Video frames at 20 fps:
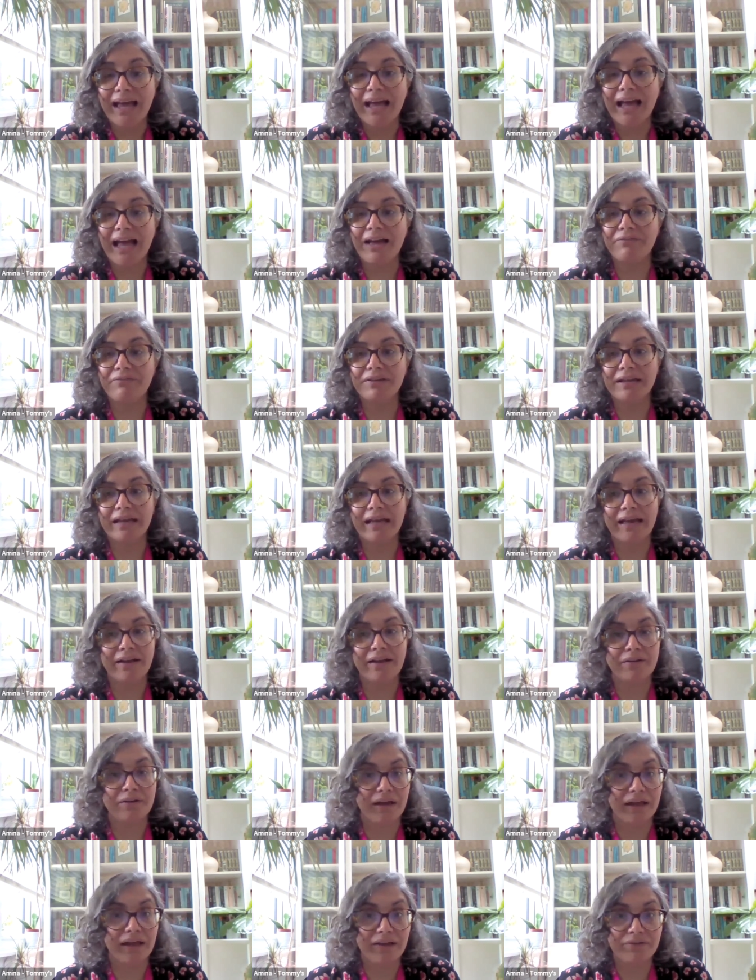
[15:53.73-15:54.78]
having
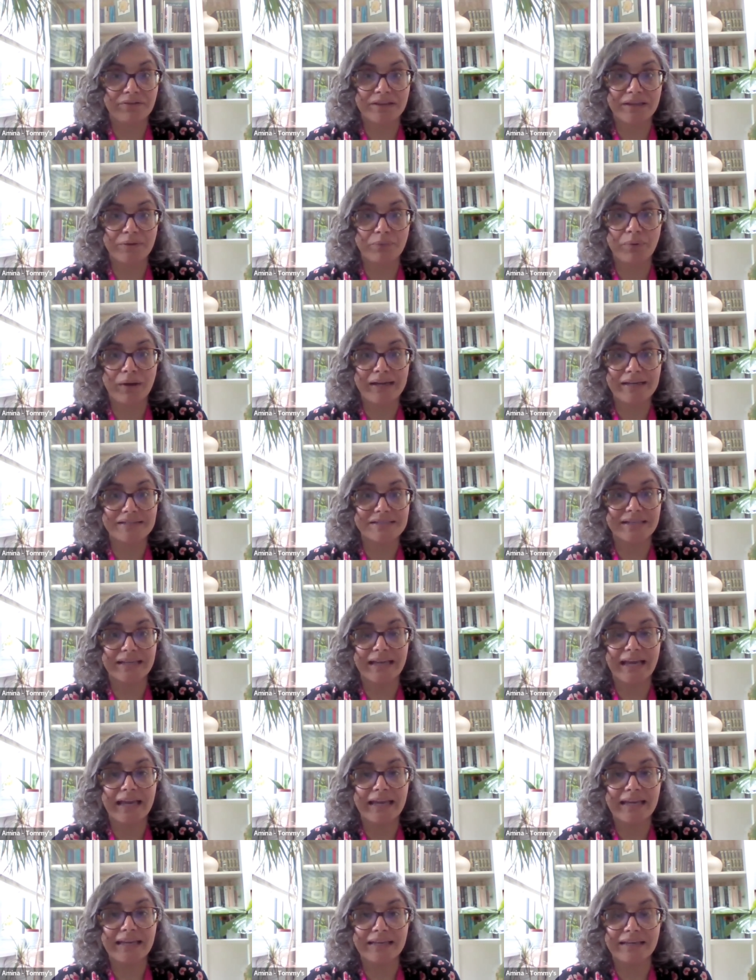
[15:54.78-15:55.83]
a healthy weight
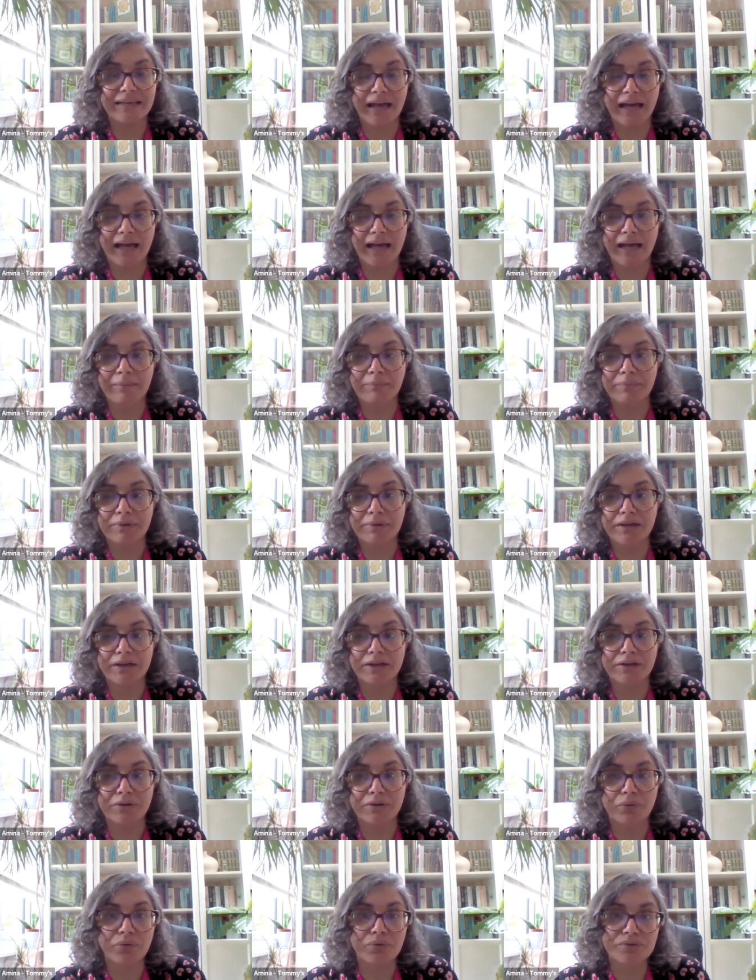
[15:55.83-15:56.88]
gain
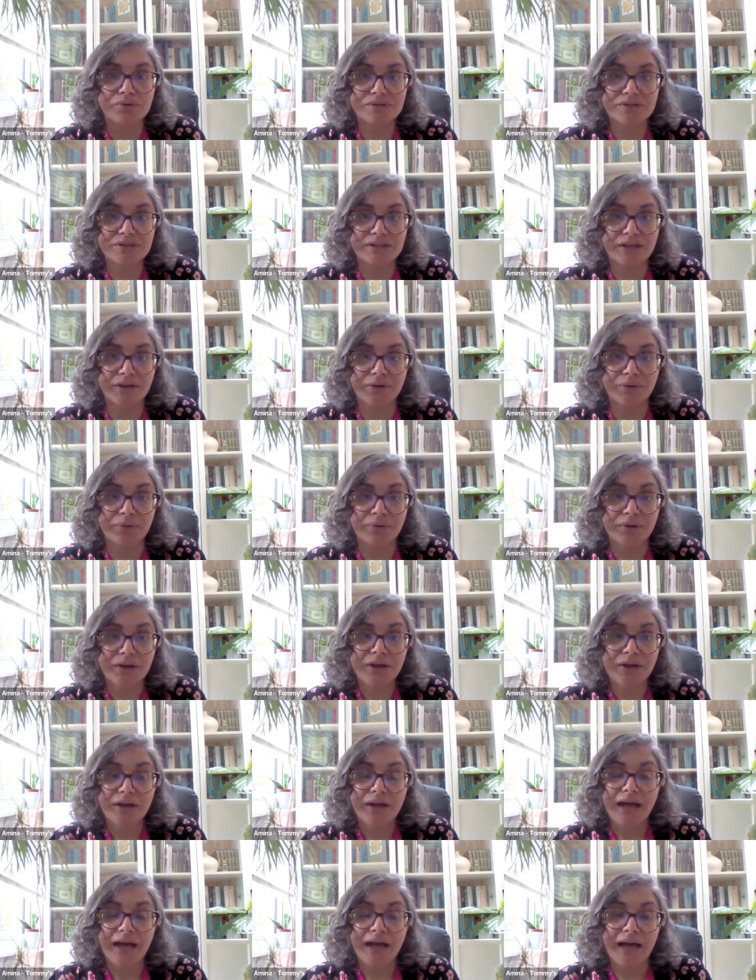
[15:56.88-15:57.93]
can also
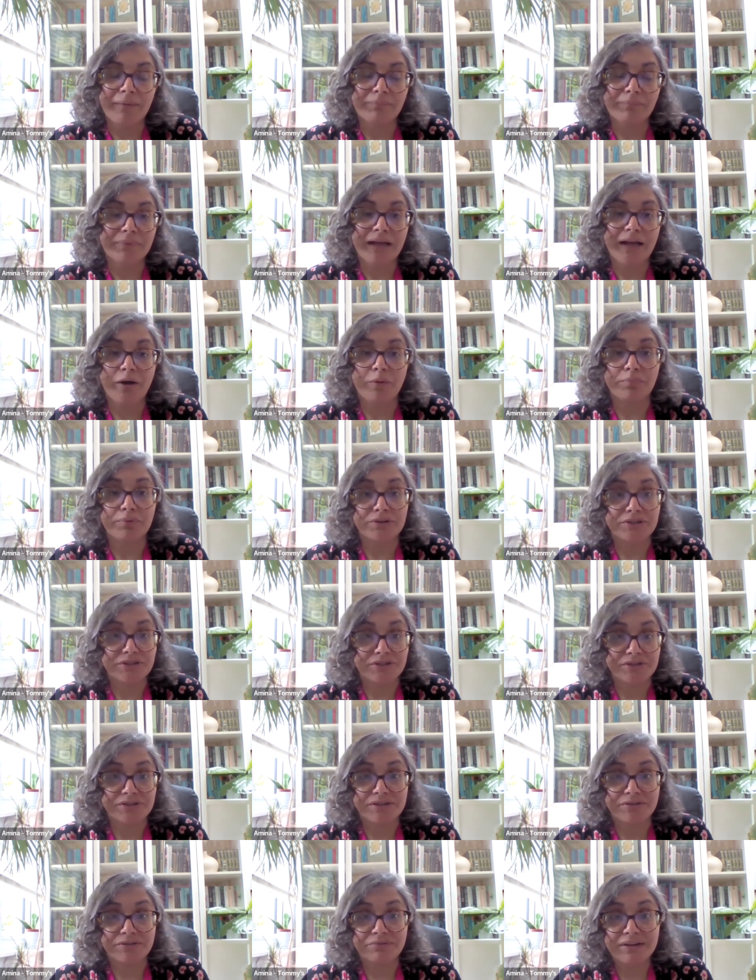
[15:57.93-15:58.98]
help
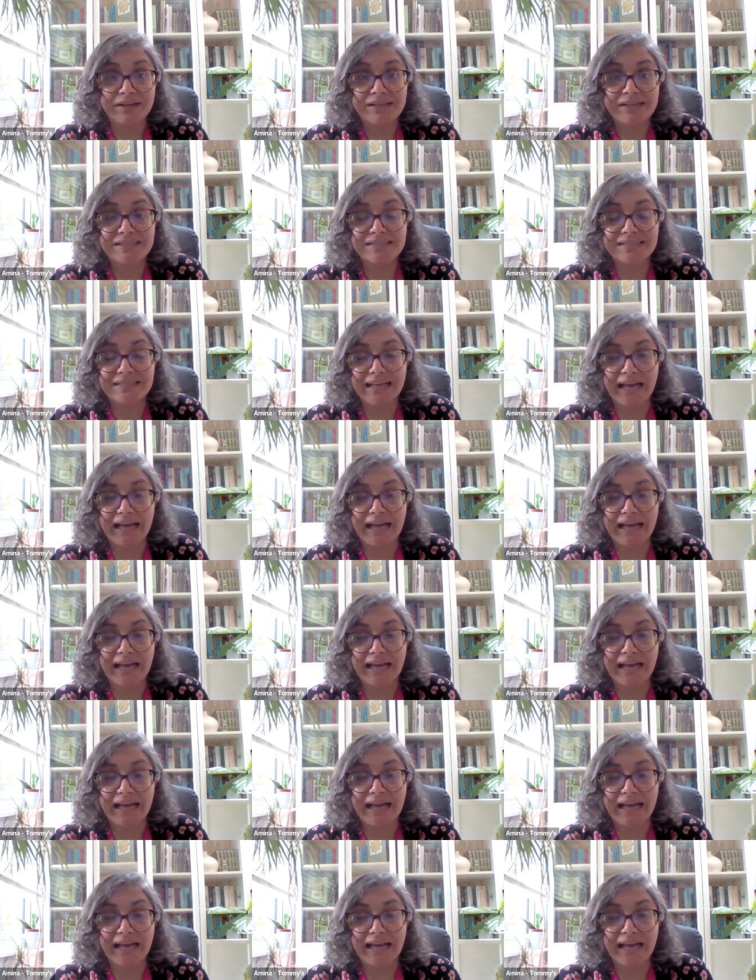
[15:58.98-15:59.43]
reduce the risk,